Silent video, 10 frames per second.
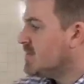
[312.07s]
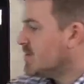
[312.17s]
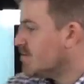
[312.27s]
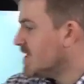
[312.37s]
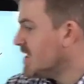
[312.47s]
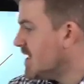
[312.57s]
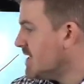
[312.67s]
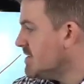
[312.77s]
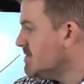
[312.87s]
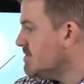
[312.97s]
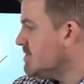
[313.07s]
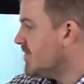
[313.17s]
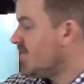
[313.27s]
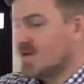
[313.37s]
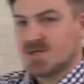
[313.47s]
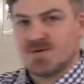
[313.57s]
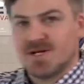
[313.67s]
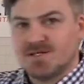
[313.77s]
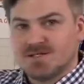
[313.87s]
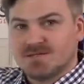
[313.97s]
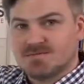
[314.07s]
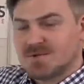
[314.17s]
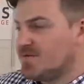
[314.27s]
The green line fluctuates